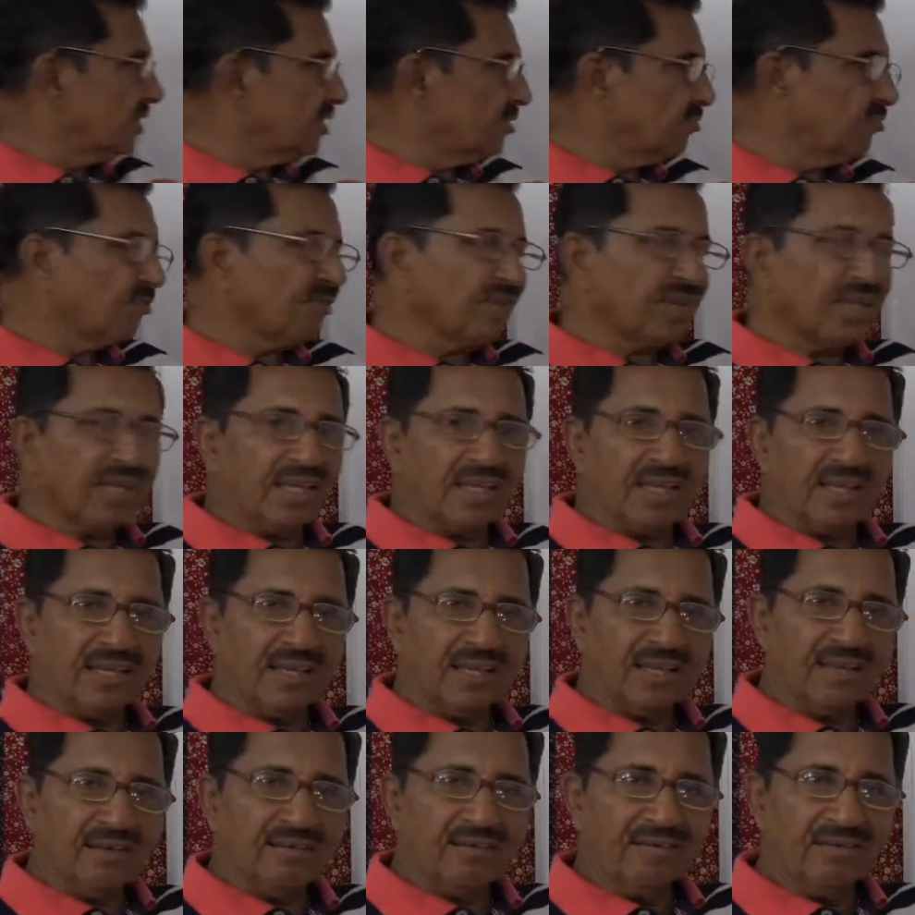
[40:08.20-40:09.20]
is free.
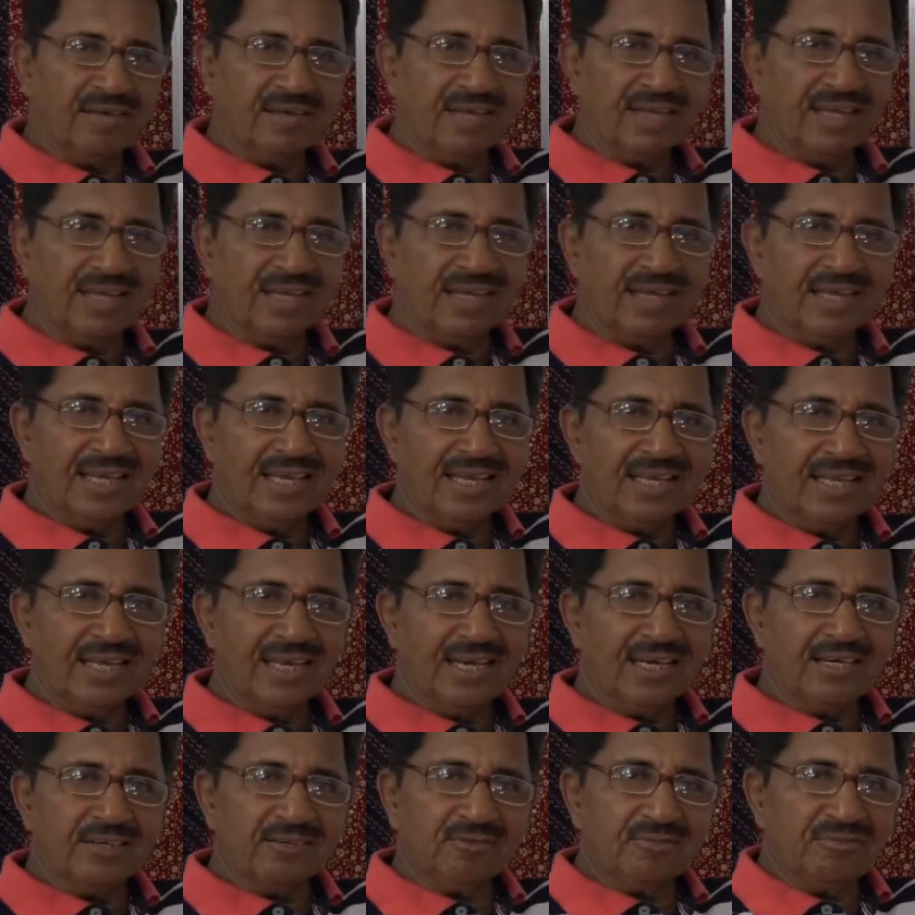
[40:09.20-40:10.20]

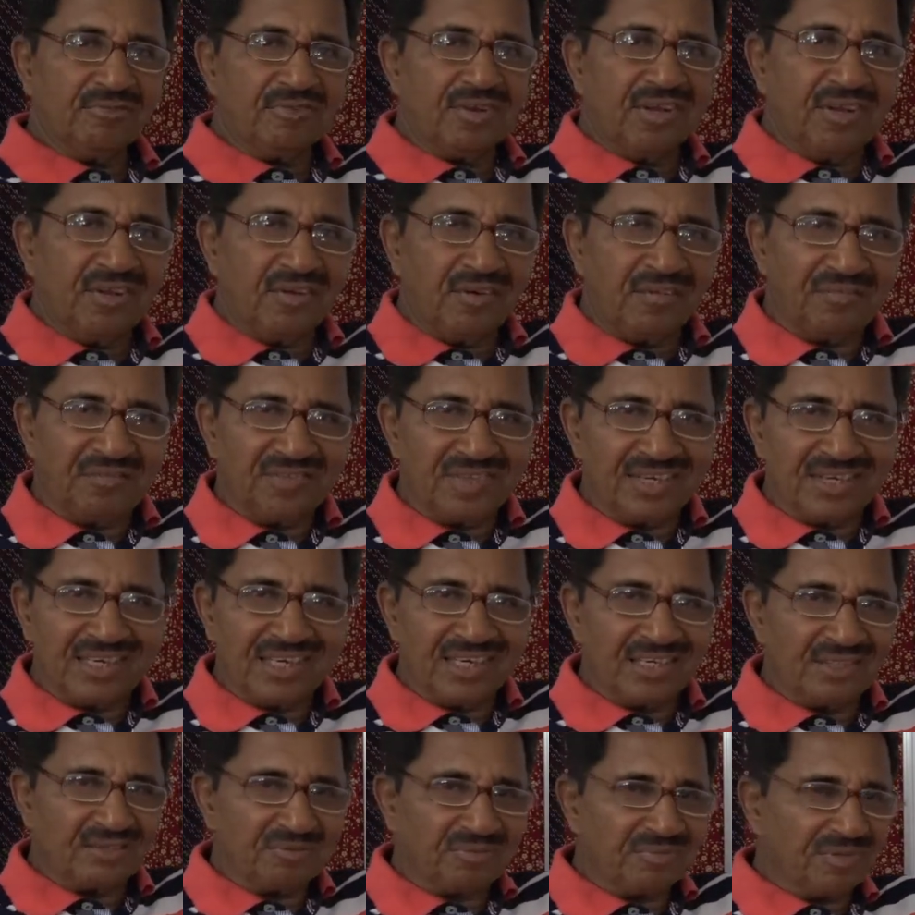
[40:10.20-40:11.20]
It is free of the
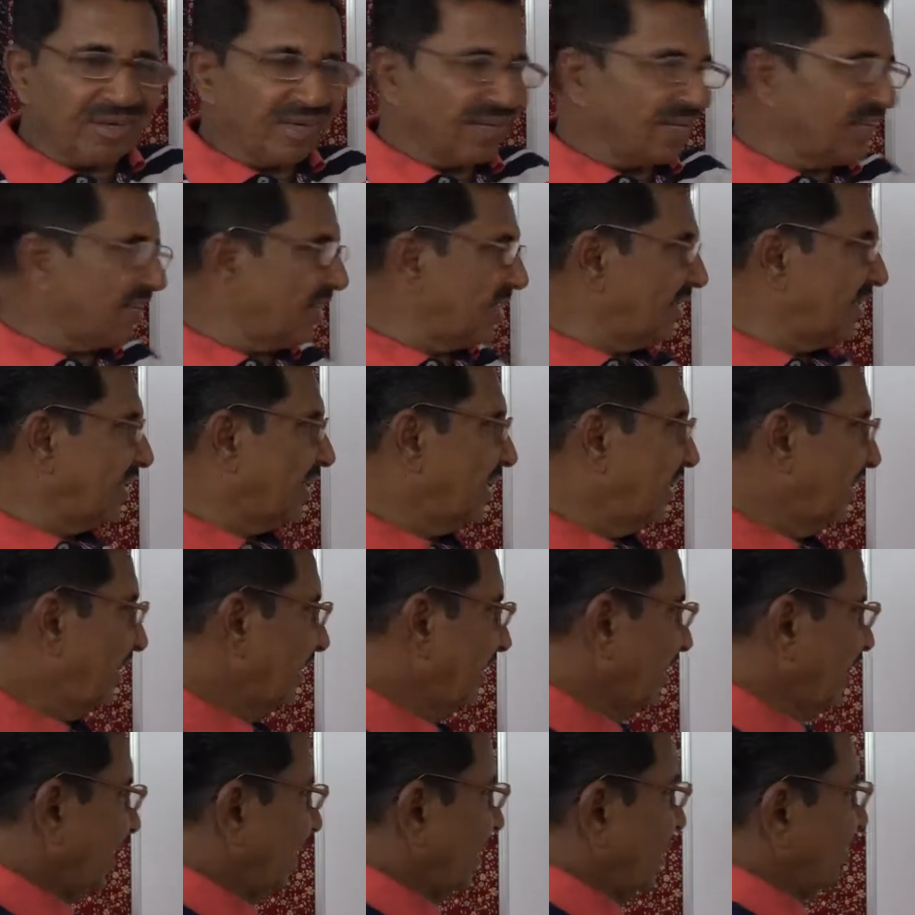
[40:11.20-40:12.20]
tense marker.
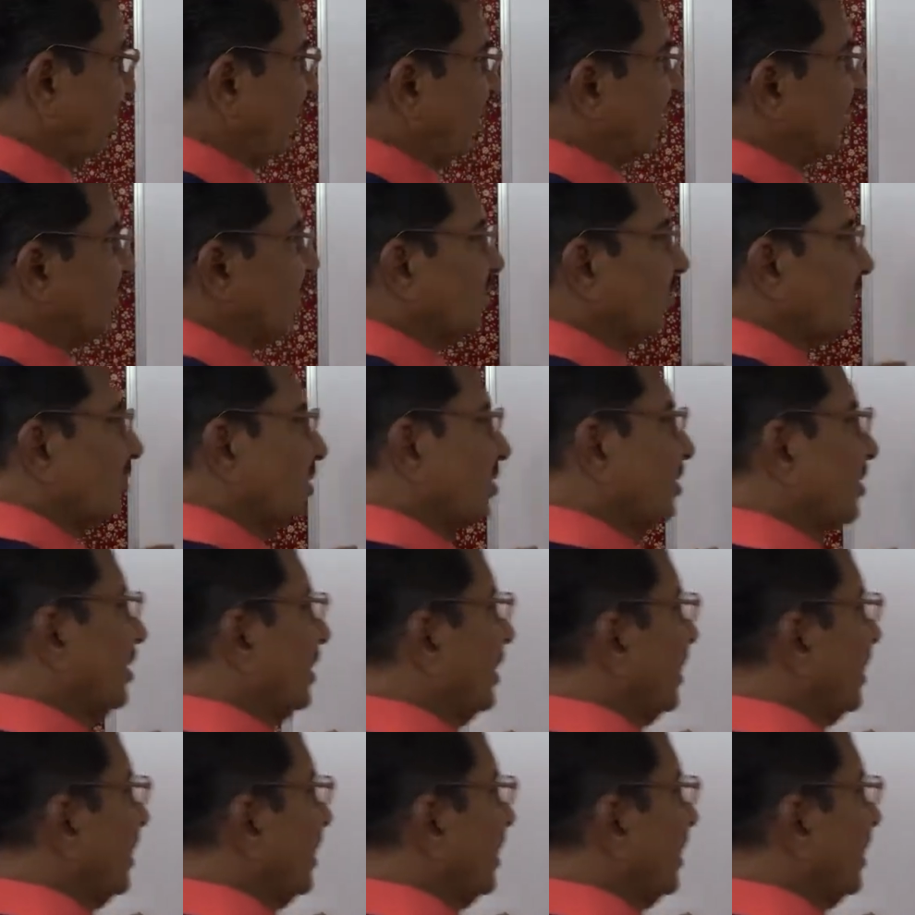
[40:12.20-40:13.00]
But the